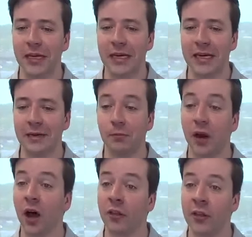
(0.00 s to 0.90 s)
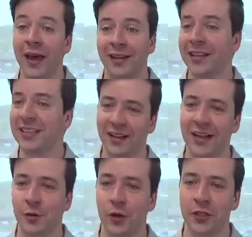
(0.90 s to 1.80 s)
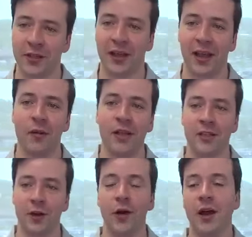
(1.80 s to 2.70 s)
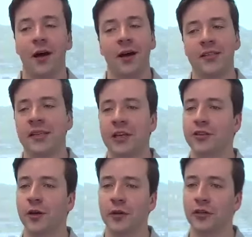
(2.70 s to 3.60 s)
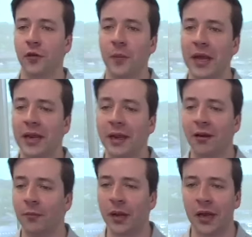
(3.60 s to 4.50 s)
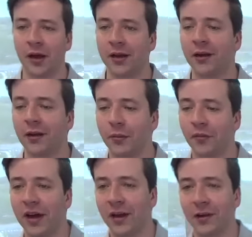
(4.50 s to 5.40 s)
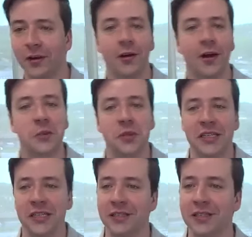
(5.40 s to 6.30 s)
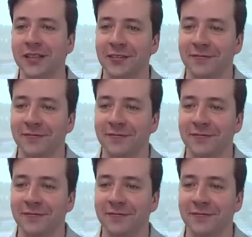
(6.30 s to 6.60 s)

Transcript: But other than that, I think that's the last question that came in. So Hans, thank you so much for being here and being on here and providing all your expertise.